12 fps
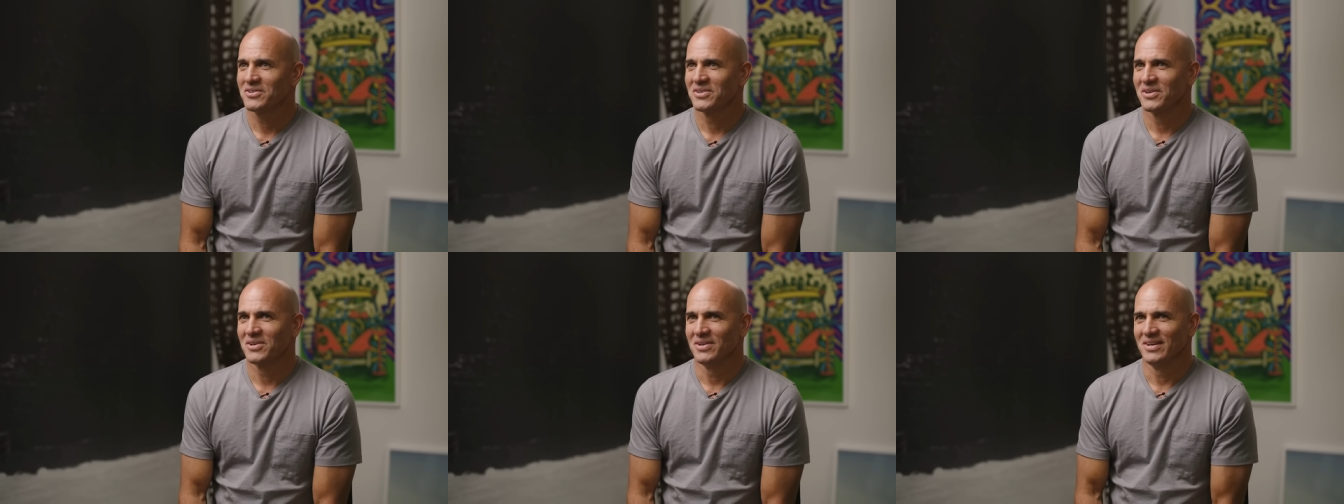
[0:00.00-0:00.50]

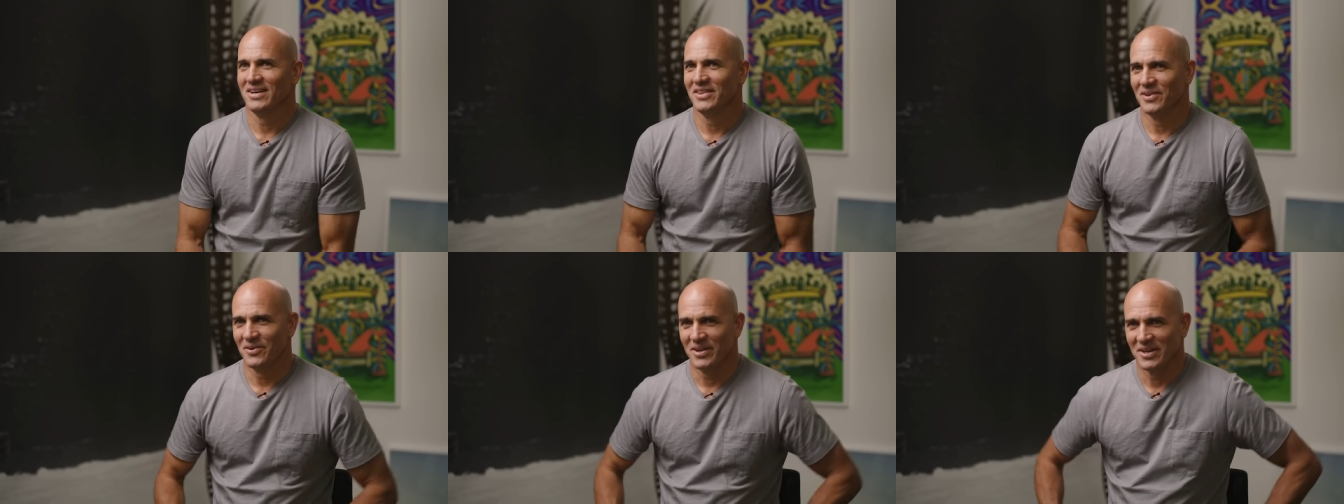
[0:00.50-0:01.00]
still
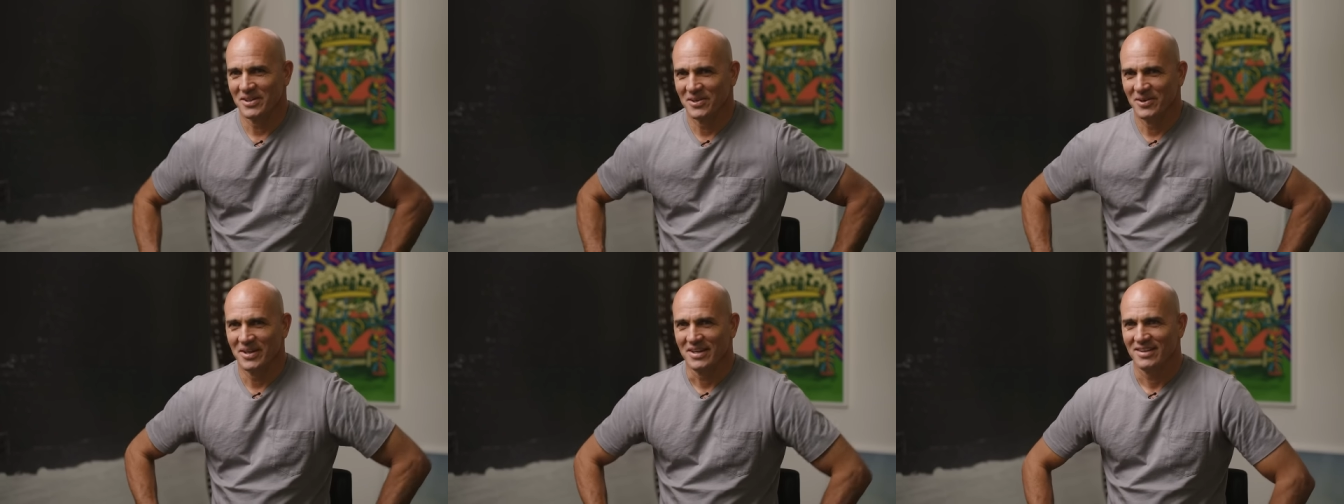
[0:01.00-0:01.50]
unlearning and
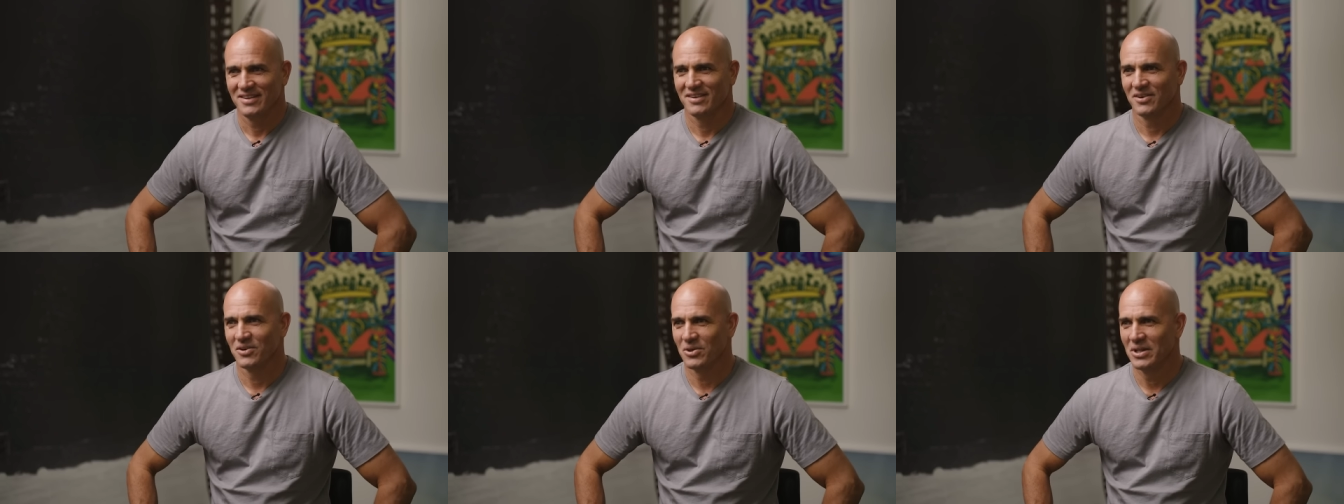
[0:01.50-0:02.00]
learning
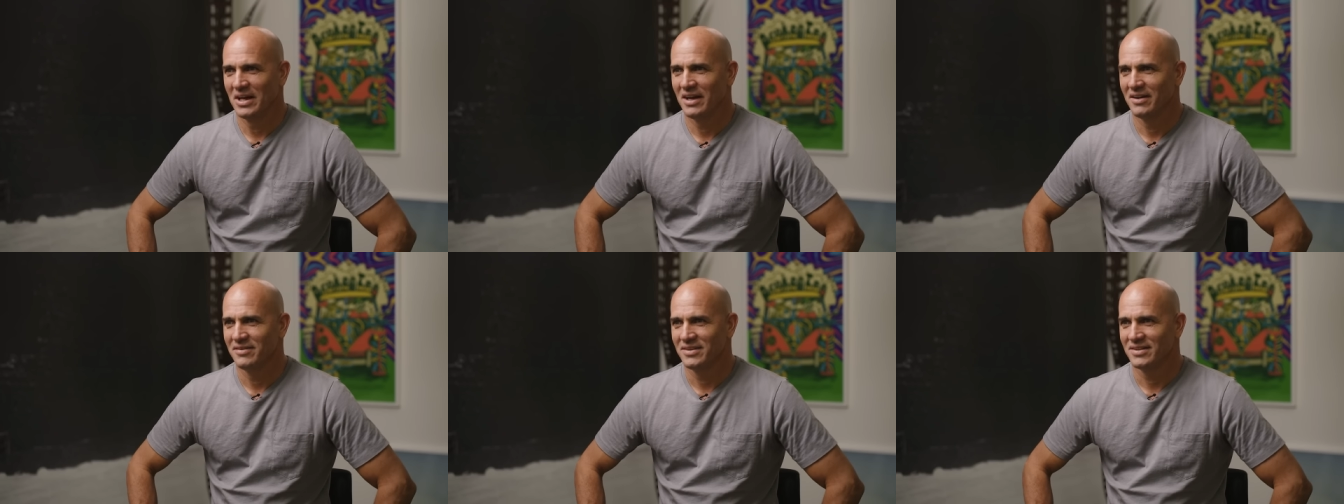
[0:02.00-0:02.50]
our whole
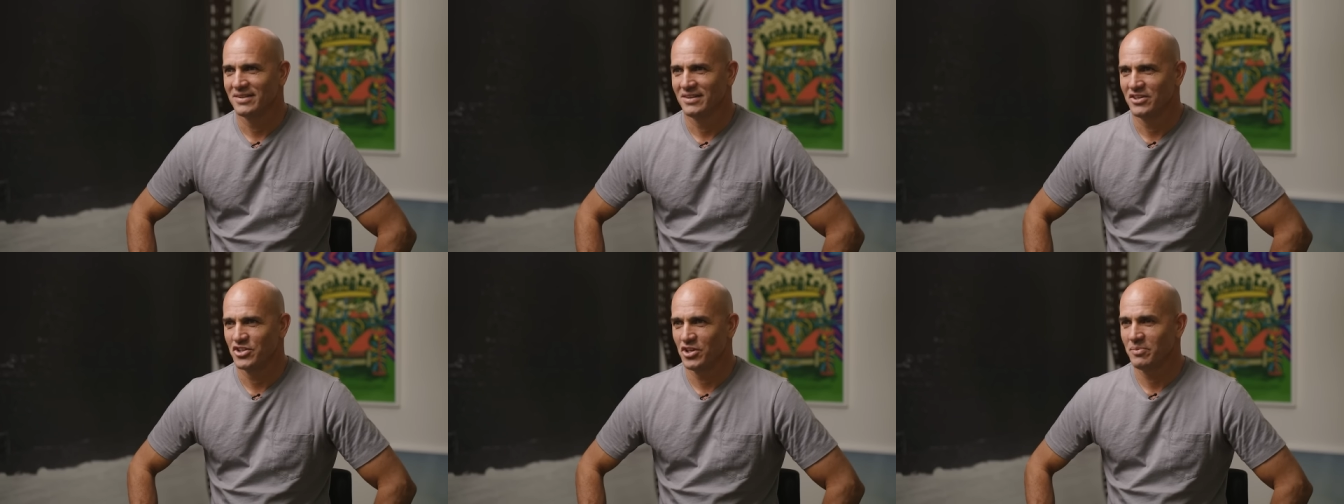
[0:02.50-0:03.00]
lives.
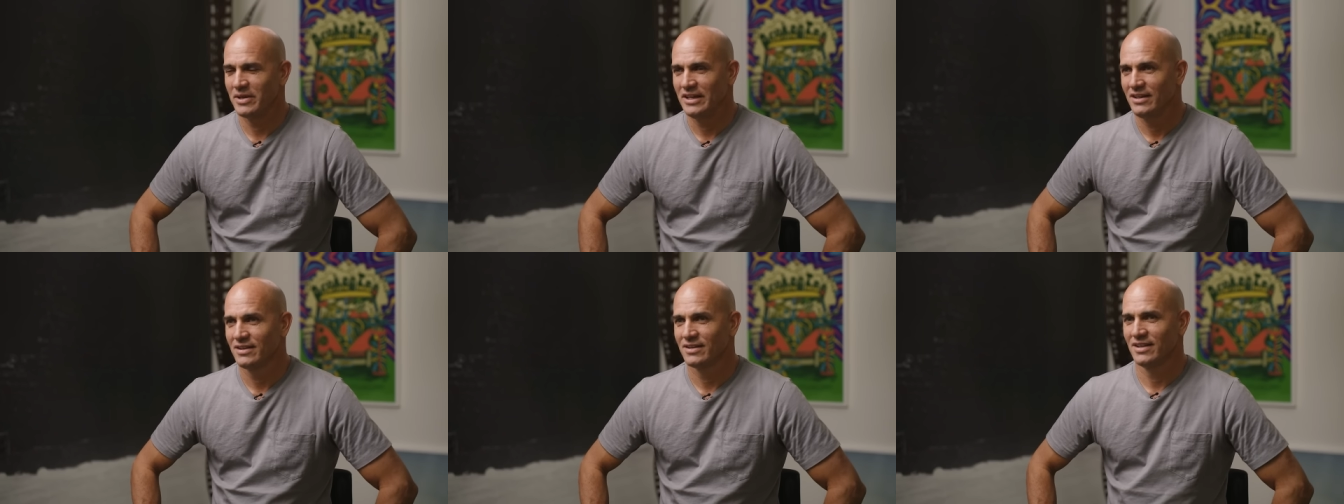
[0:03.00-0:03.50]
You should
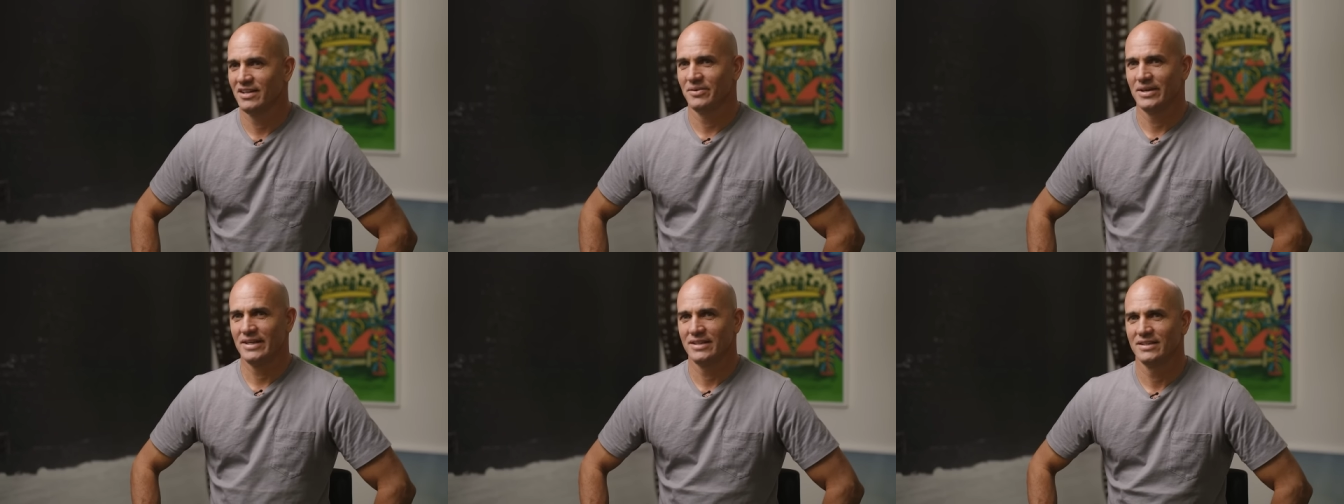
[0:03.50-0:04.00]
be,
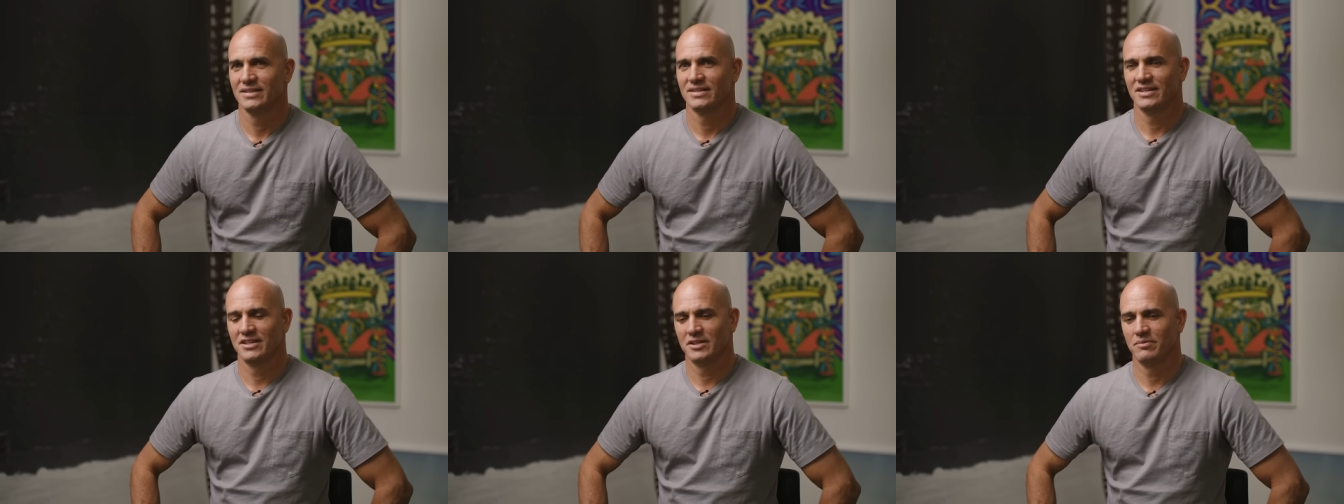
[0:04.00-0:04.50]
anyway.
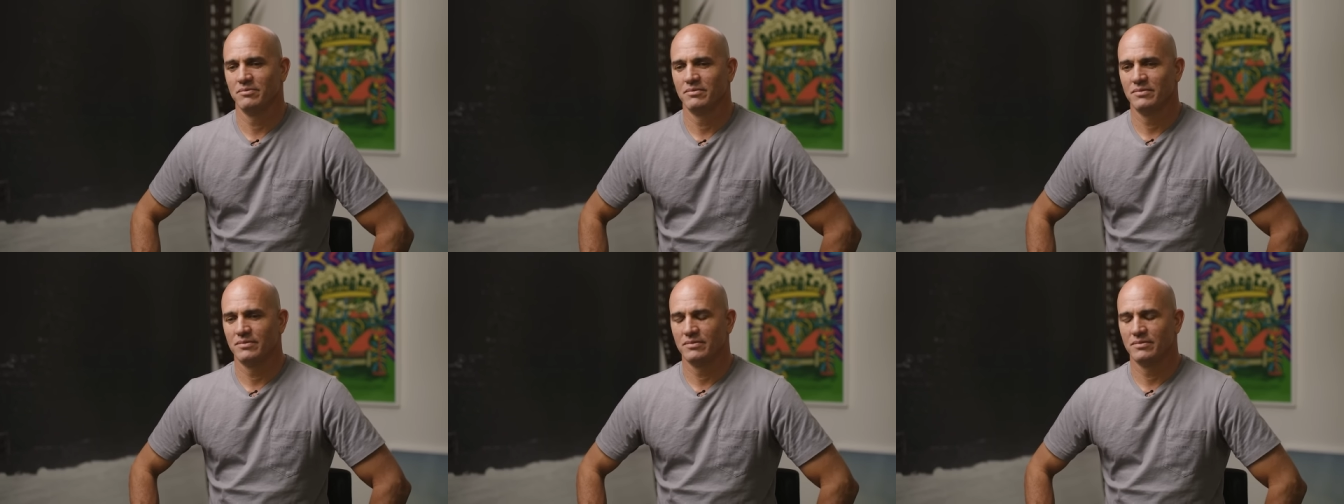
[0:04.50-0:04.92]
Um,